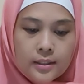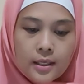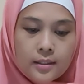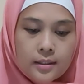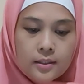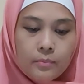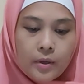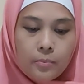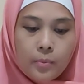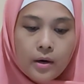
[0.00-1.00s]
touches
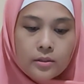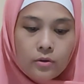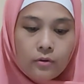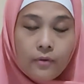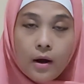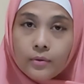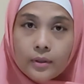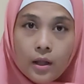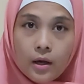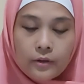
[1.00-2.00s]
many parts of our
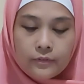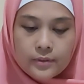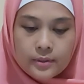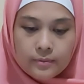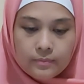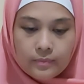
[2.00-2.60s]
lives.